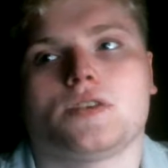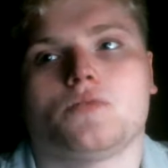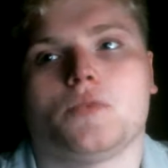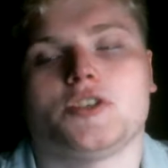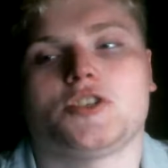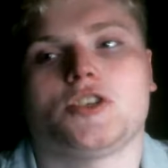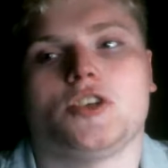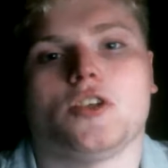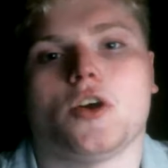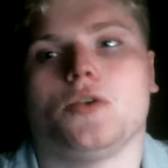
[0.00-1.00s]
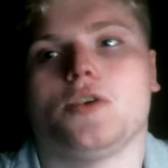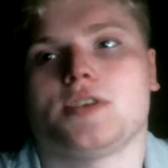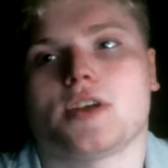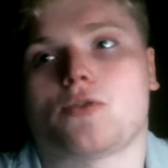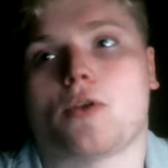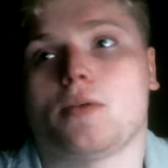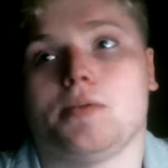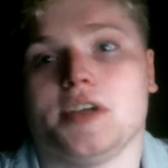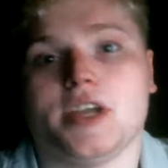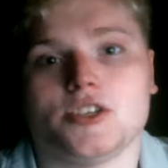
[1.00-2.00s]
which, using a
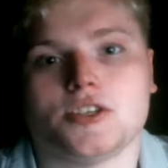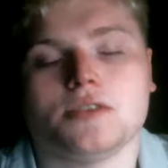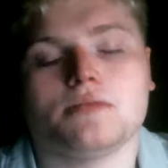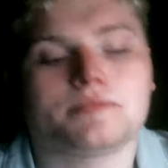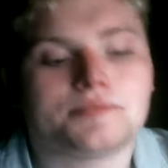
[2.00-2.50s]
throttleable engine.